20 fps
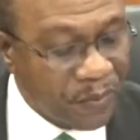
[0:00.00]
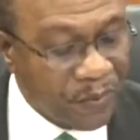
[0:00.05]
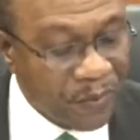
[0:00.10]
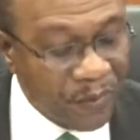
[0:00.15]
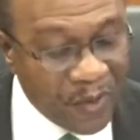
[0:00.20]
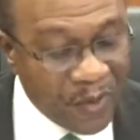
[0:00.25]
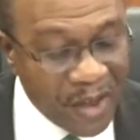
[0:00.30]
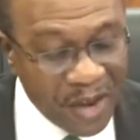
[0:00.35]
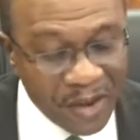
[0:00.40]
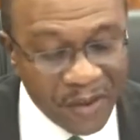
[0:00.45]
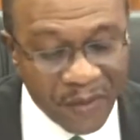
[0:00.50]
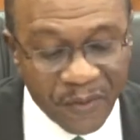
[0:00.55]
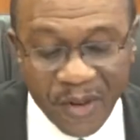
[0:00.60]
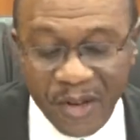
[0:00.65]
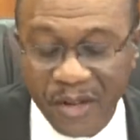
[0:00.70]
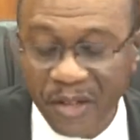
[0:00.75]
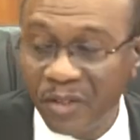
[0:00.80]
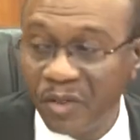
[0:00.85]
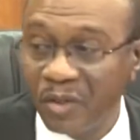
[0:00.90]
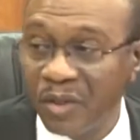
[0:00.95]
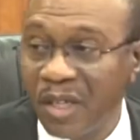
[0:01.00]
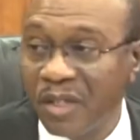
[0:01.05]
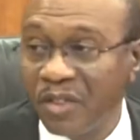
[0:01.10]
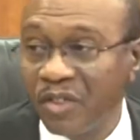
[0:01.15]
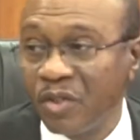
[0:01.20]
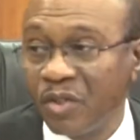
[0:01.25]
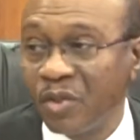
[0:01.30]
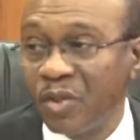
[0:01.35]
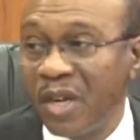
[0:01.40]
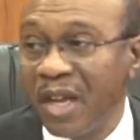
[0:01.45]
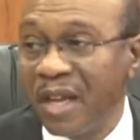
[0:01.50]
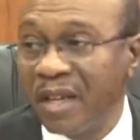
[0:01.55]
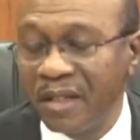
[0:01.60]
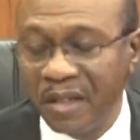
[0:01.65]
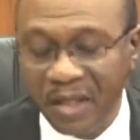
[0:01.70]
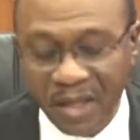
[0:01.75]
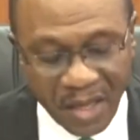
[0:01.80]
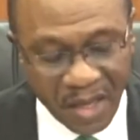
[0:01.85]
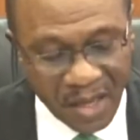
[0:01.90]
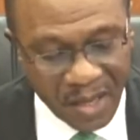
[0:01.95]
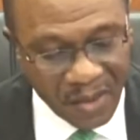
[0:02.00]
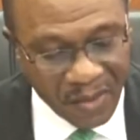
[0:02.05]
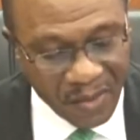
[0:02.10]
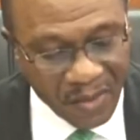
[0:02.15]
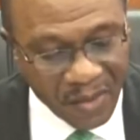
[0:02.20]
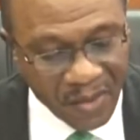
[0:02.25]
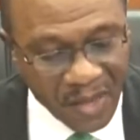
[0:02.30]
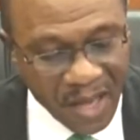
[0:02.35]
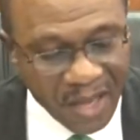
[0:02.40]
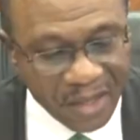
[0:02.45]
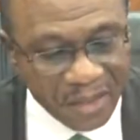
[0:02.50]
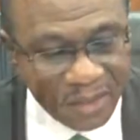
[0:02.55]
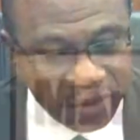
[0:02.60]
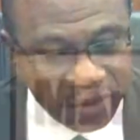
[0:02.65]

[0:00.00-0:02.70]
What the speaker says: very, very soon, and sooner than